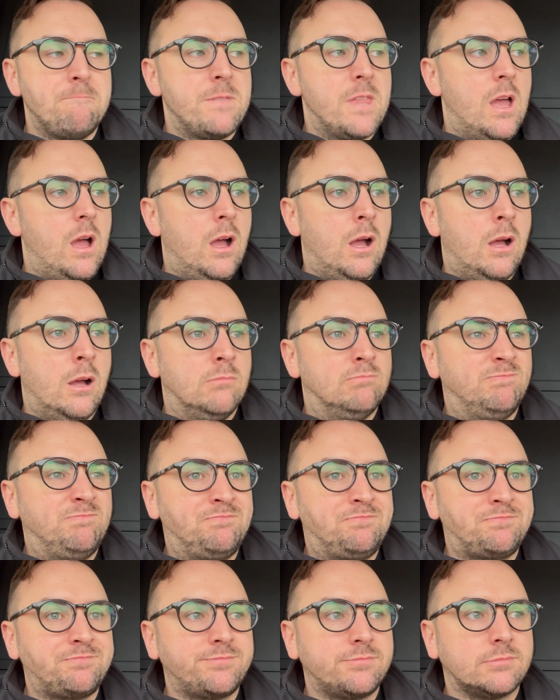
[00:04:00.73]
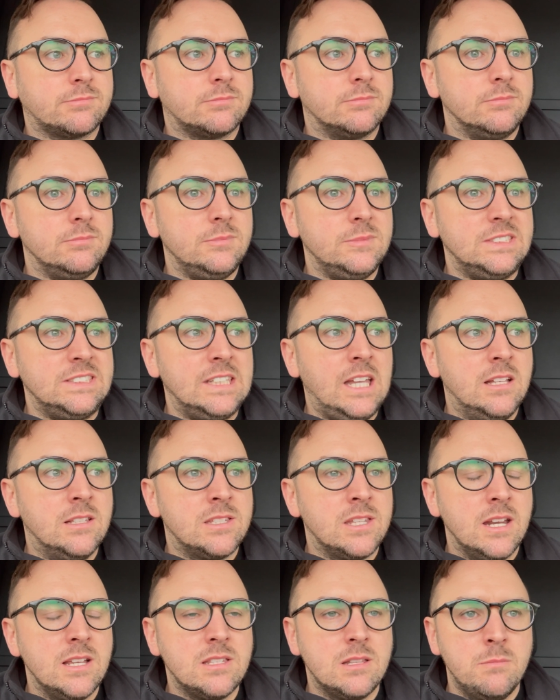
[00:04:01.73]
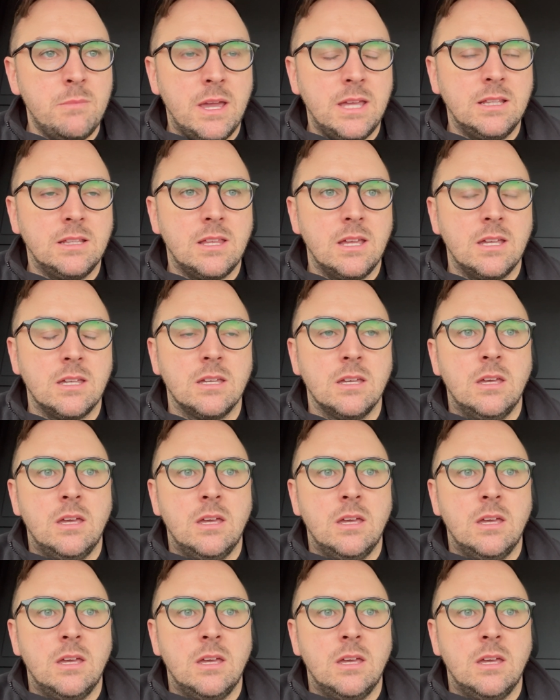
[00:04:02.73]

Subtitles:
So that's the main thing.